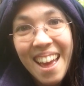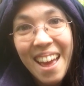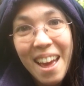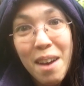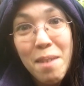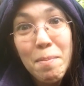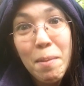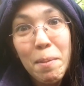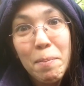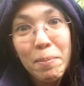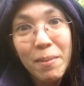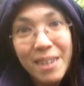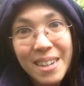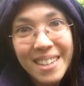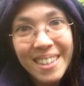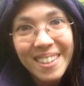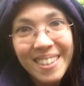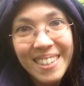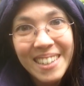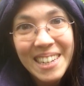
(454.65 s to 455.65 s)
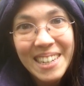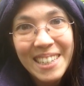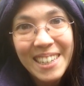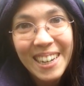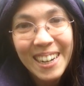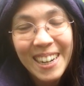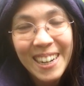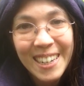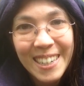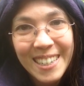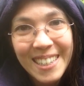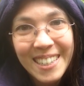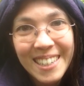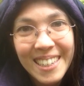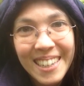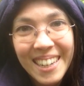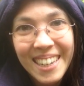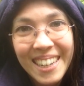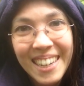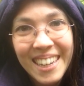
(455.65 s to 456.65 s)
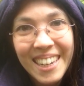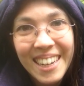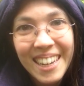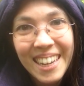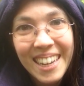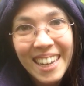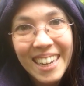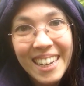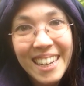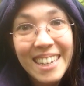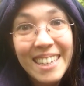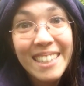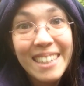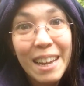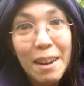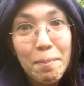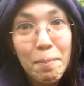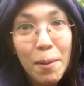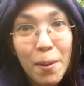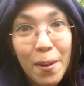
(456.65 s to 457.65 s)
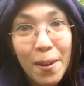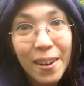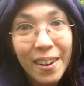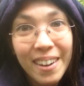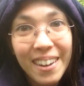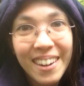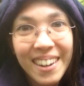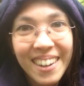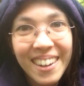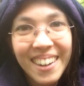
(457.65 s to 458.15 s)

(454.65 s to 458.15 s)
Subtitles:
help our preschool teachers, because they're poor.